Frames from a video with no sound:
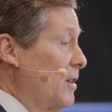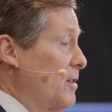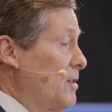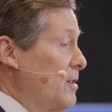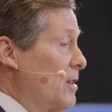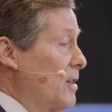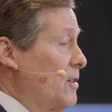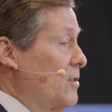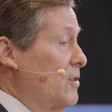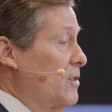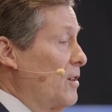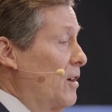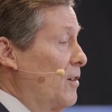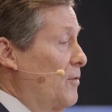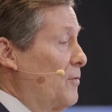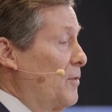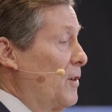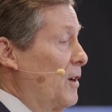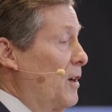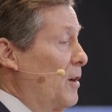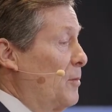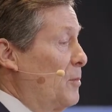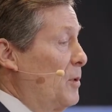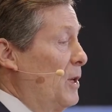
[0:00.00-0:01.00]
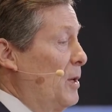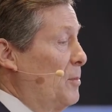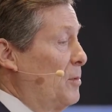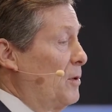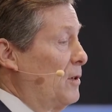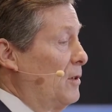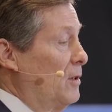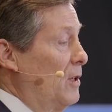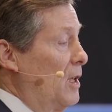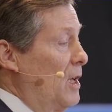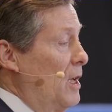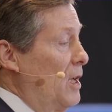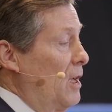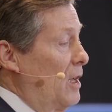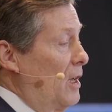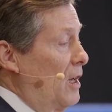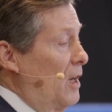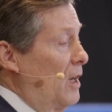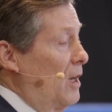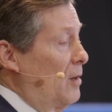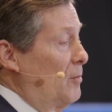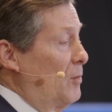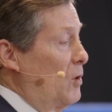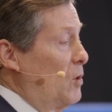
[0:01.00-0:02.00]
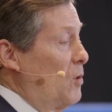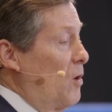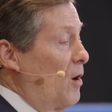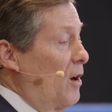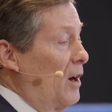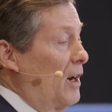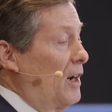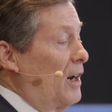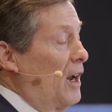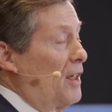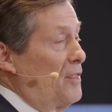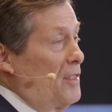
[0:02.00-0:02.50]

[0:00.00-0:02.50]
it consists of people who are